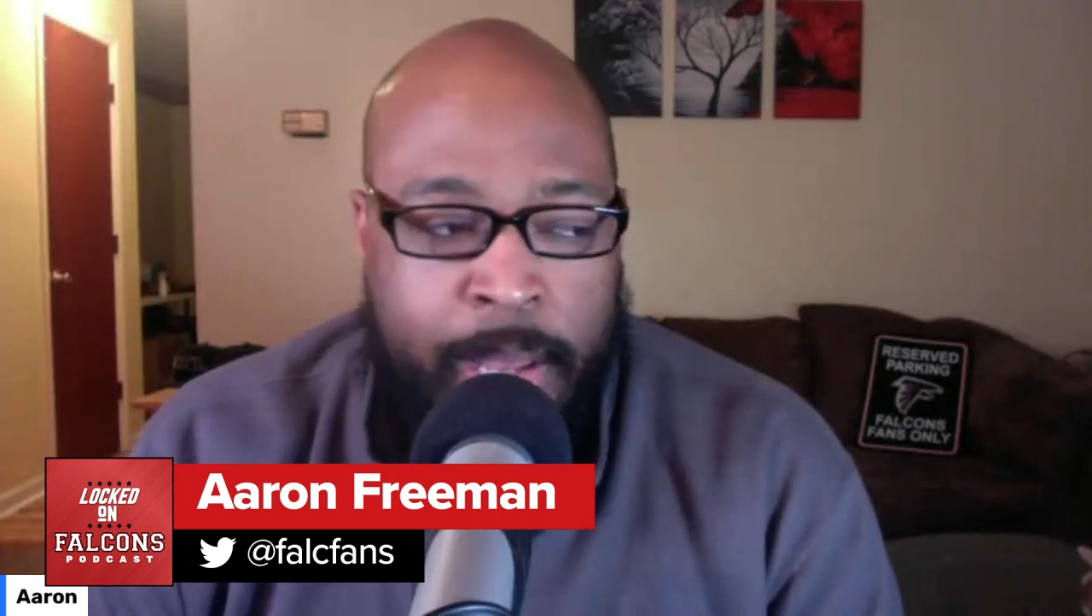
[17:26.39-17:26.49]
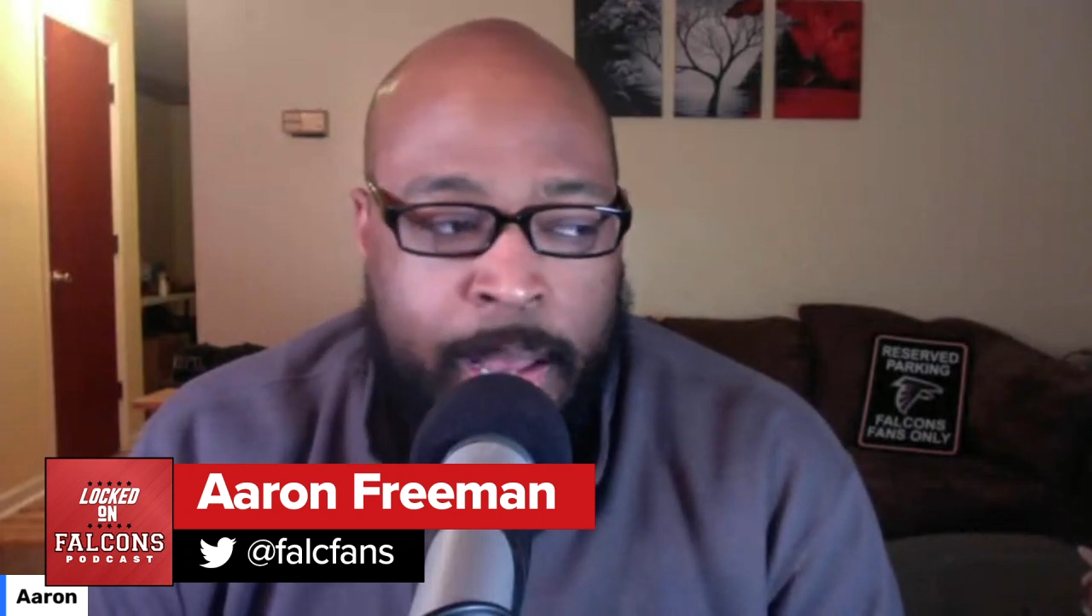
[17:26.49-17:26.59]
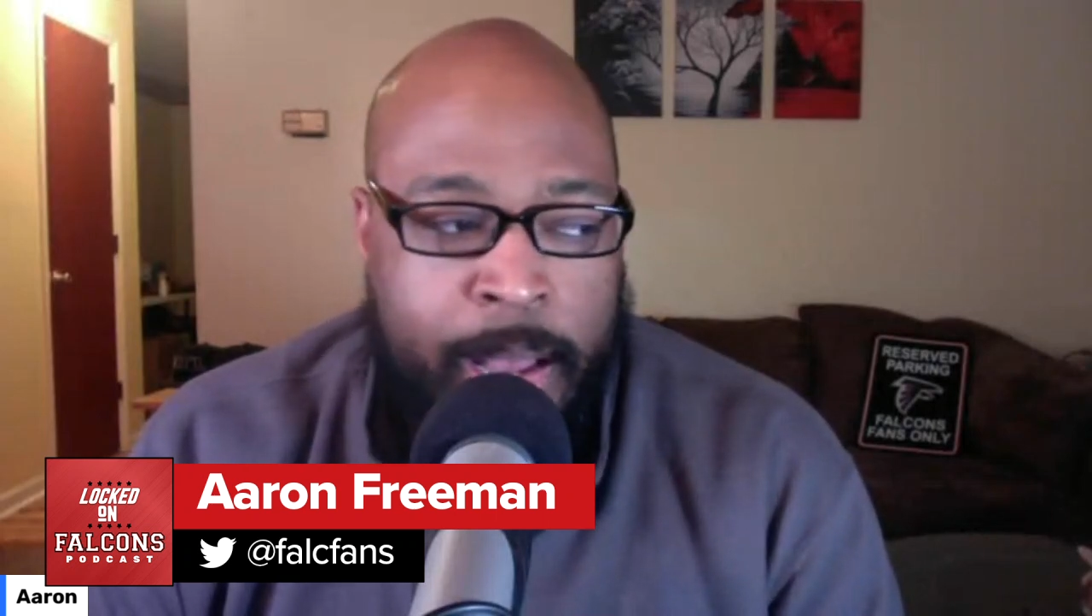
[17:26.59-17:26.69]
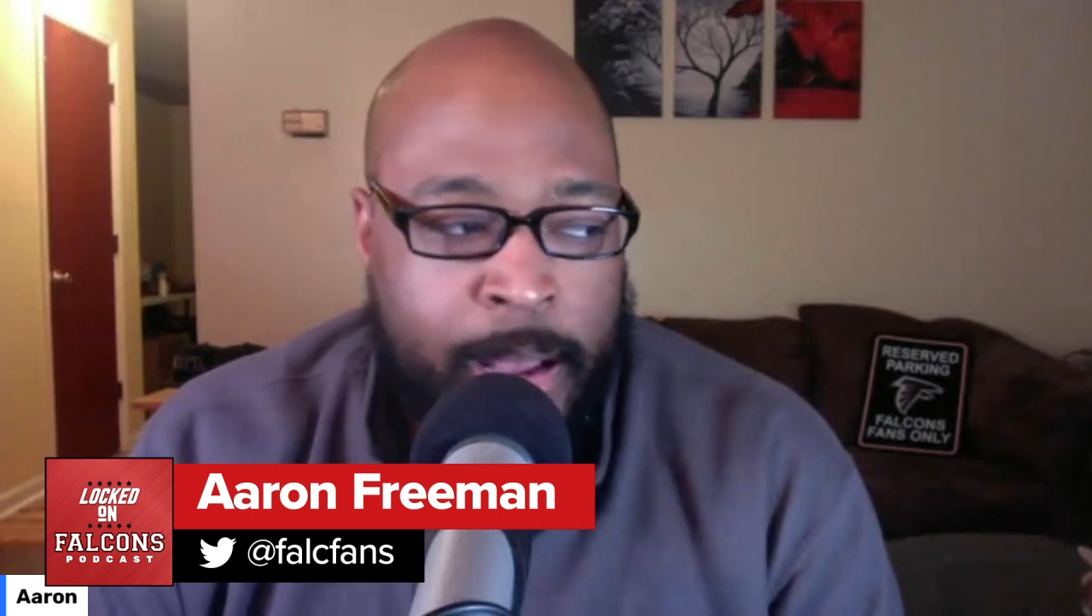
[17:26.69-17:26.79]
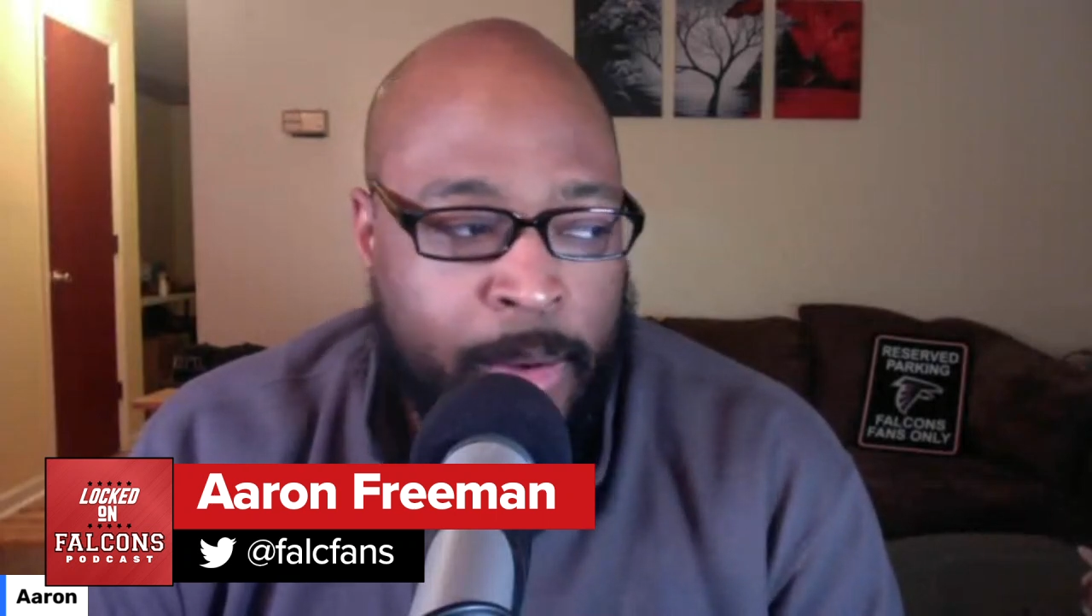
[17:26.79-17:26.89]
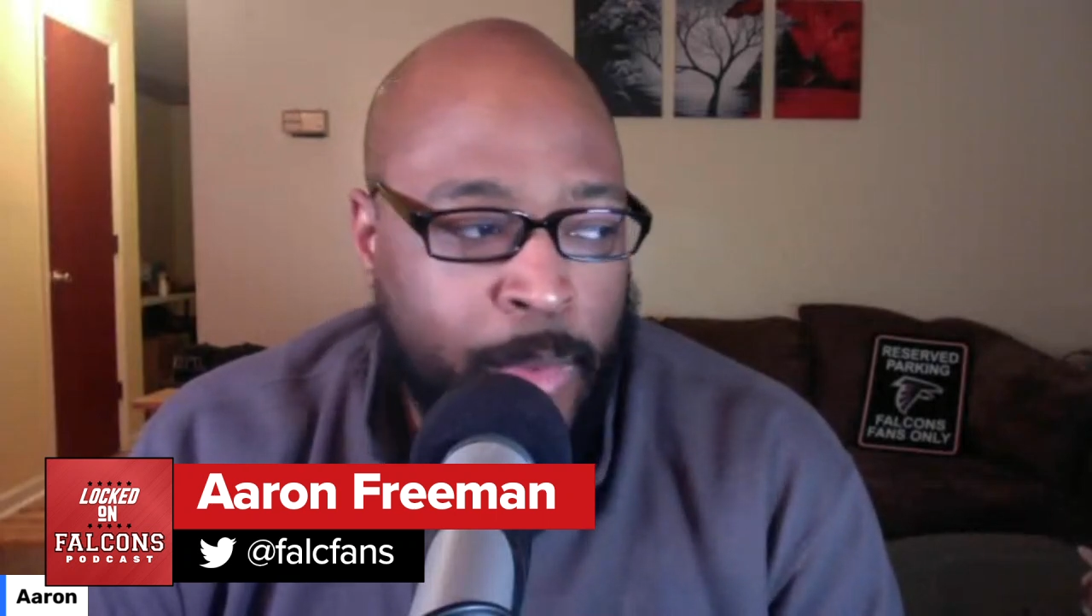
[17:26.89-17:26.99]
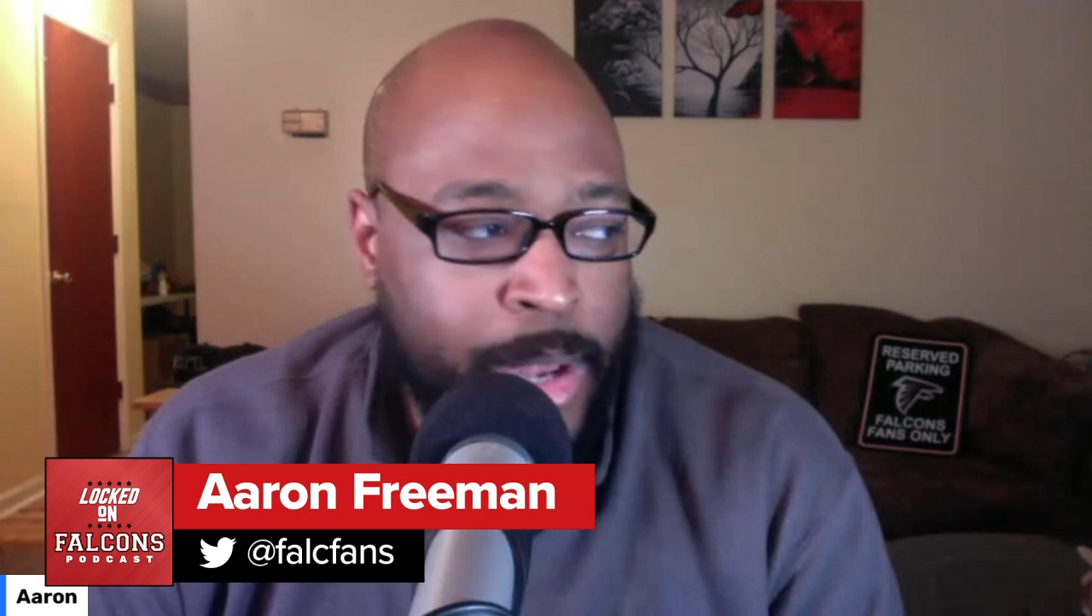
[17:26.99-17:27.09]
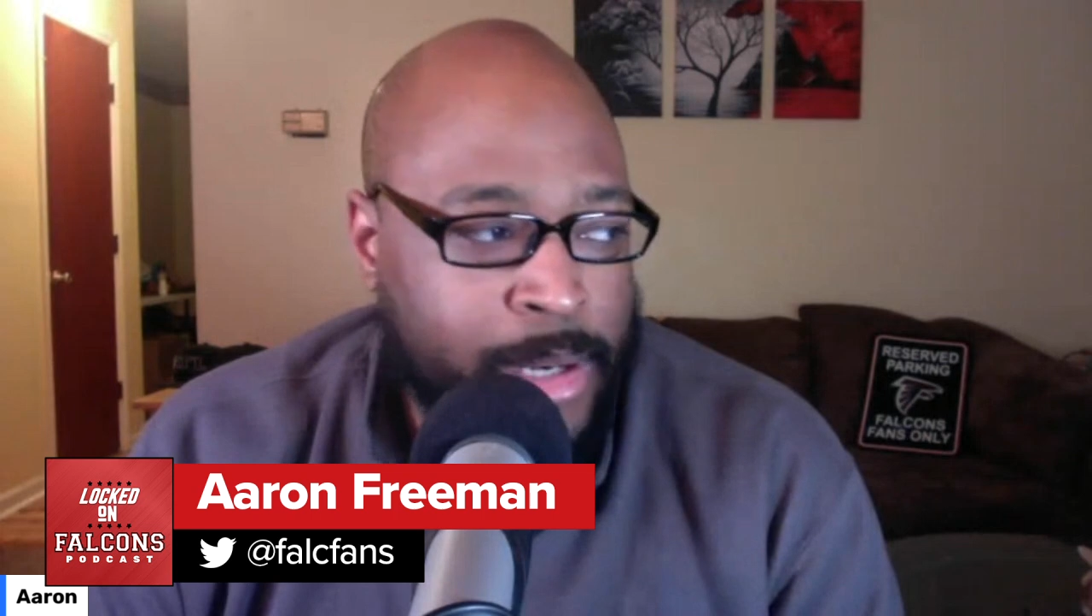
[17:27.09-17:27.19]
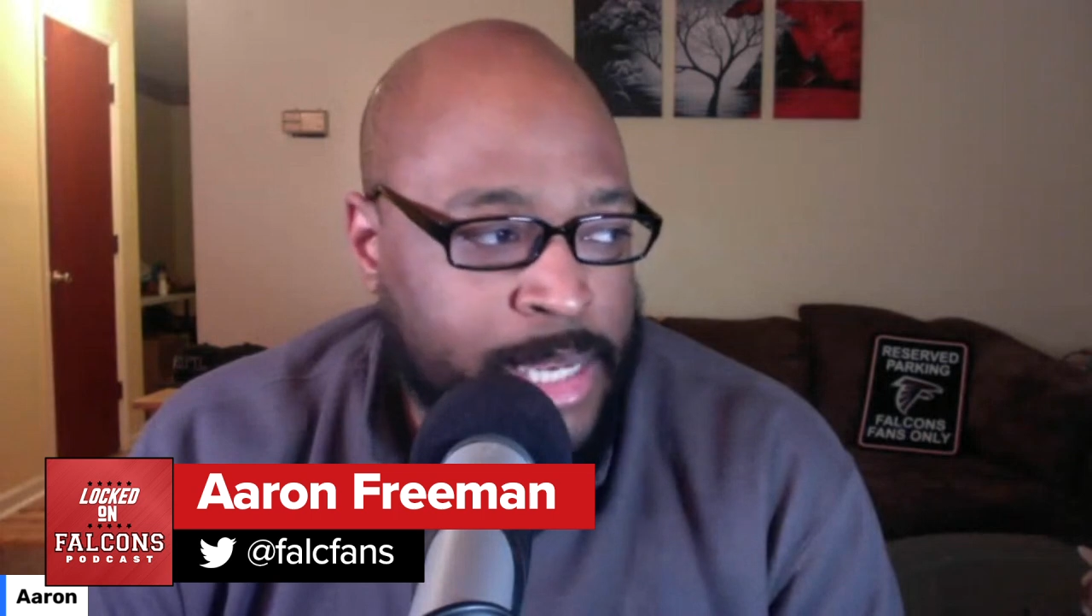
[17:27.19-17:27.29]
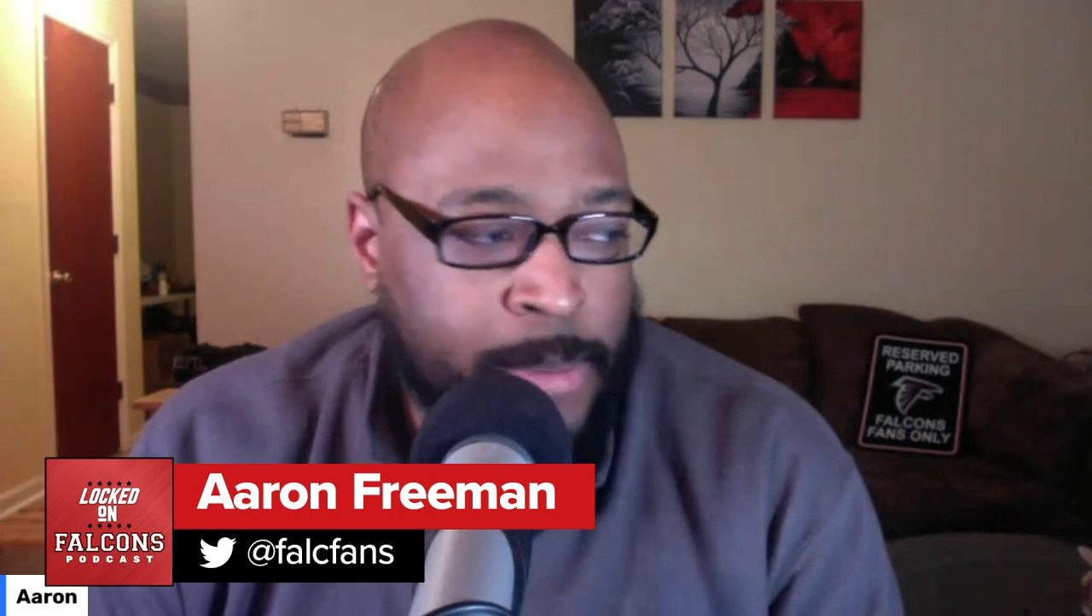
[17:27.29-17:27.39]
uh,
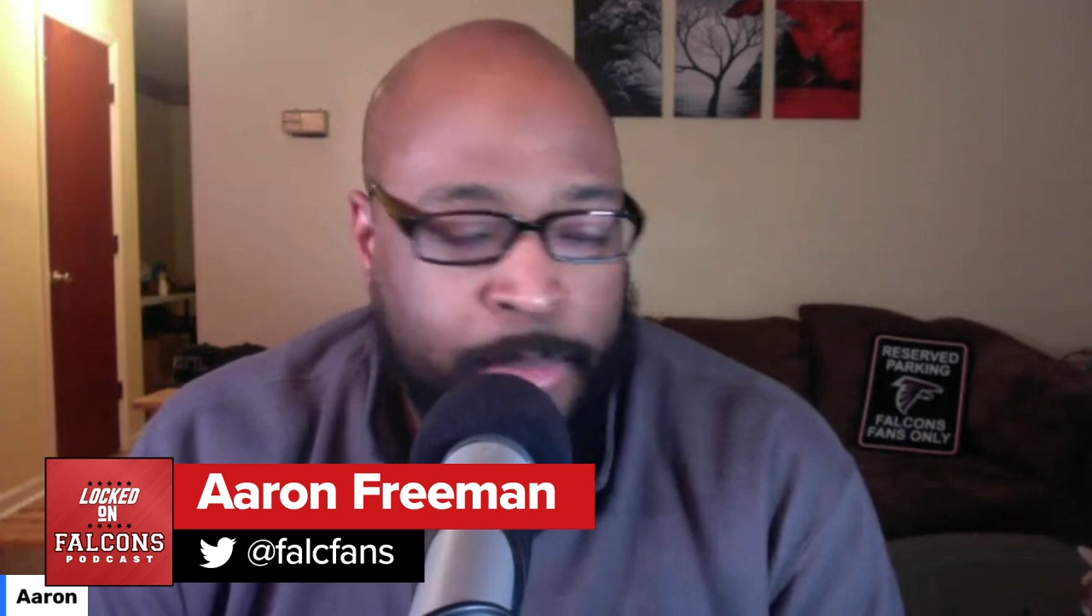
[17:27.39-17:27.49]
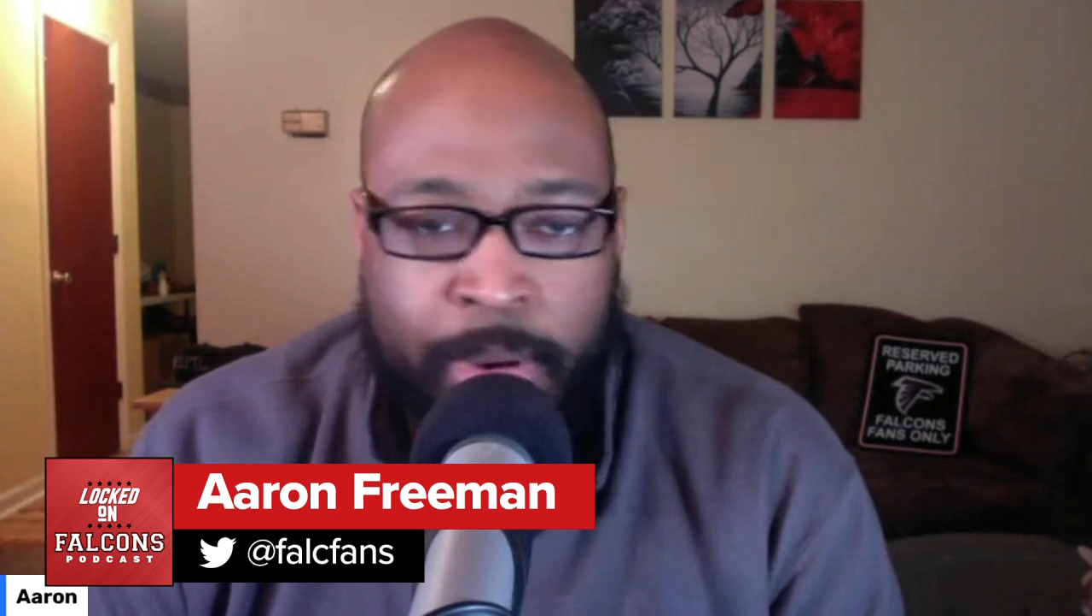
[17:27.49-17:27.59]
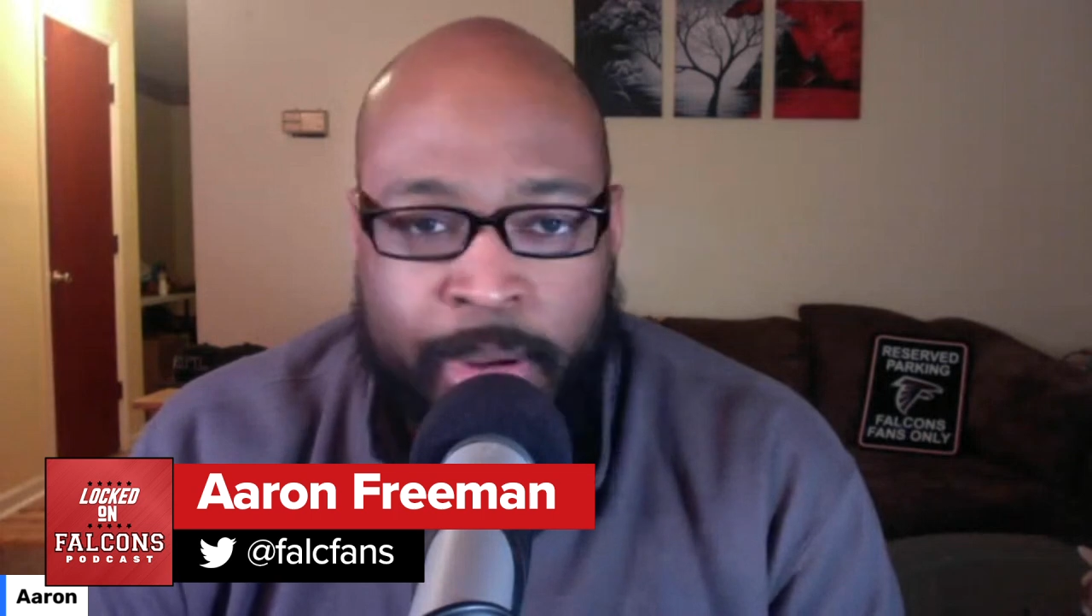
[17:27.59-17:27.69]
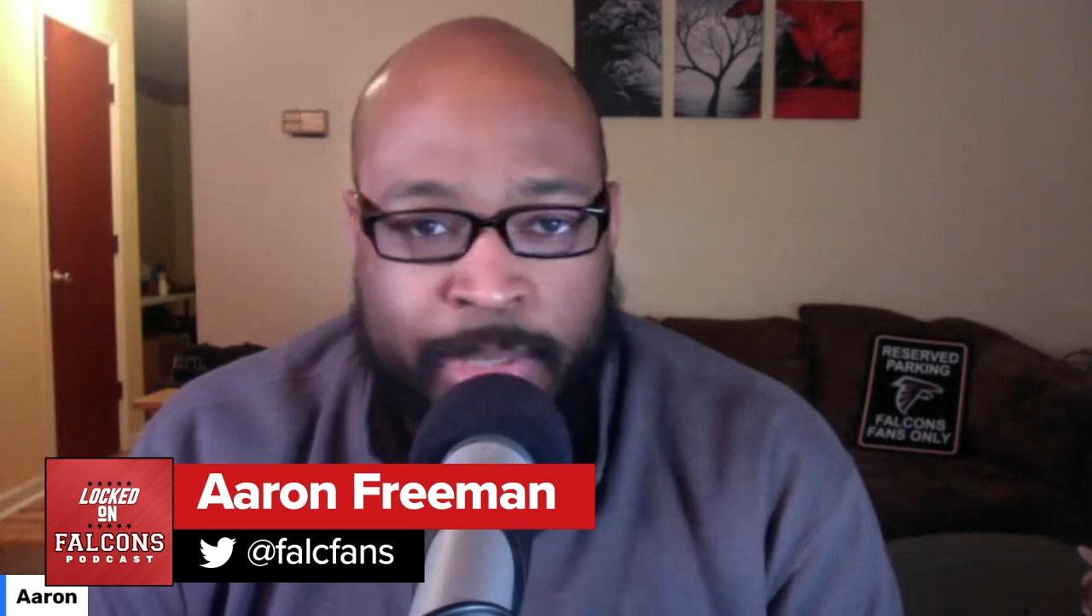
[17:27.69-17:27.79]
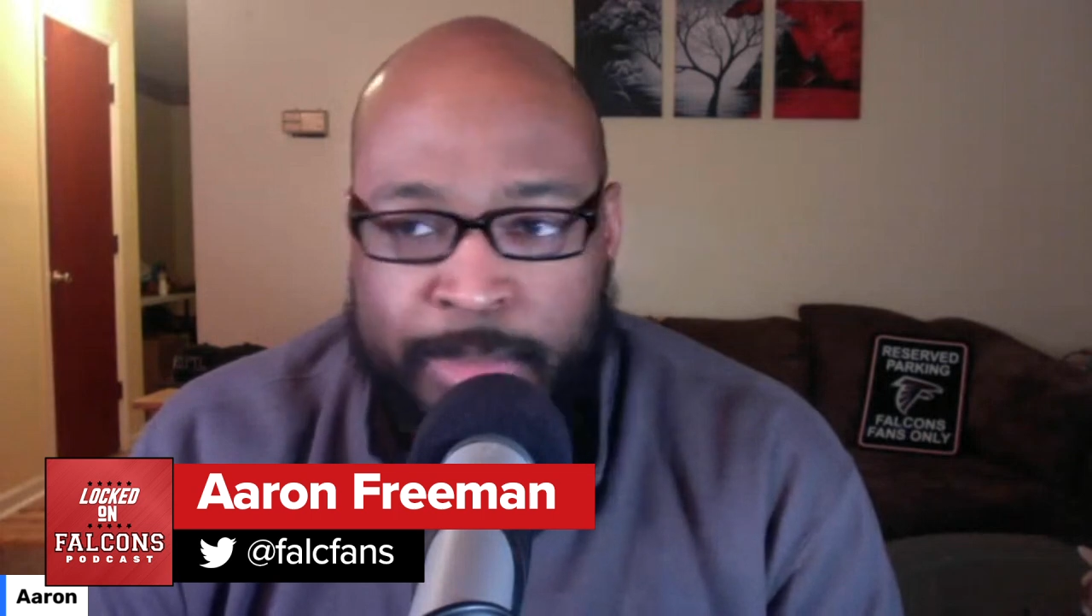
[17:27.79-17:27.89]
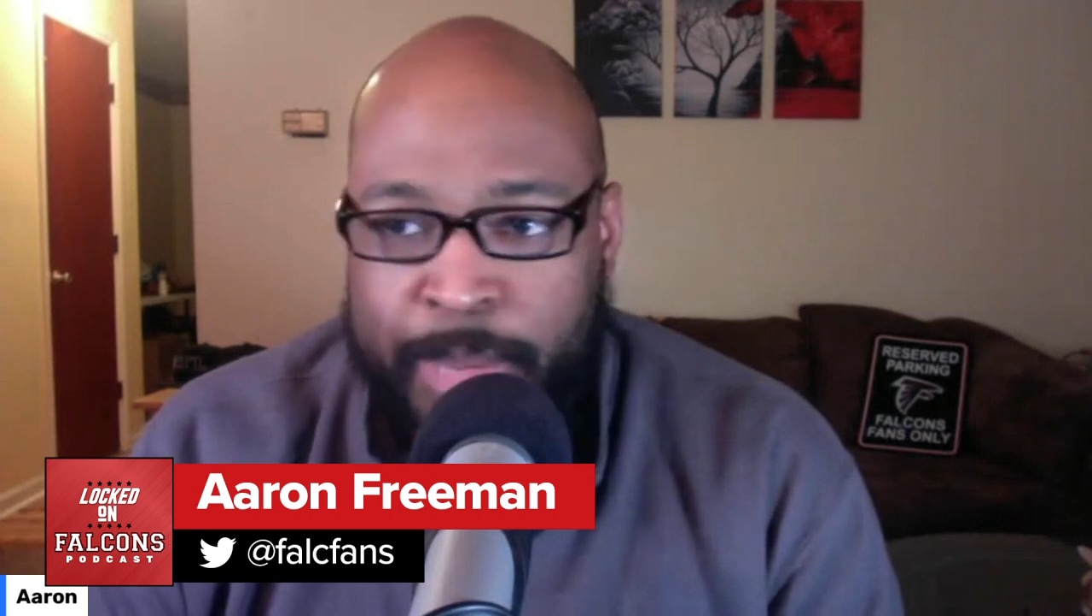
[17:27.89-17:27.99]
when Tim Boyle was